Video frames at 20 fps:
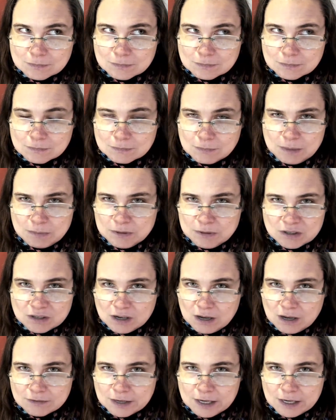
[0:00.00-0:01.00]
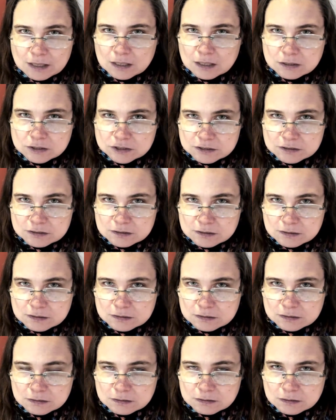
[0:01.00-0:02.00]
Maybe they're not violations.
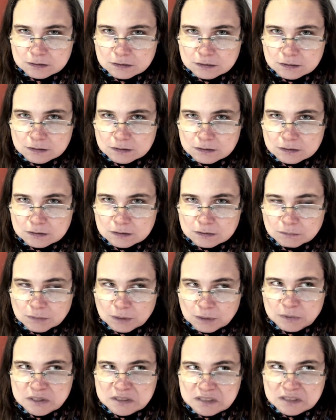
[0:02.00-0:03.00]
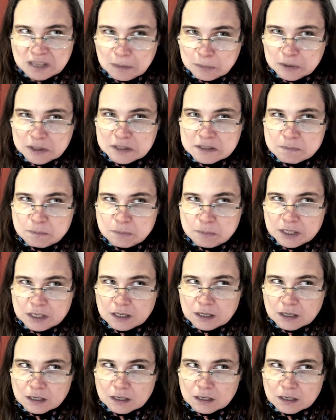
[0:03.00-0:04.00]
Maybe somebody's
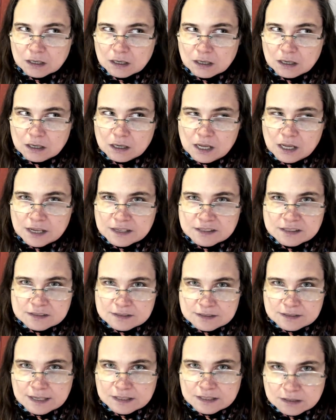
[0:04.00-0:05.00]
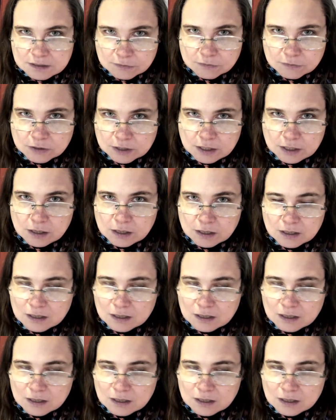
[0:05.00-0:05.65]
being excessively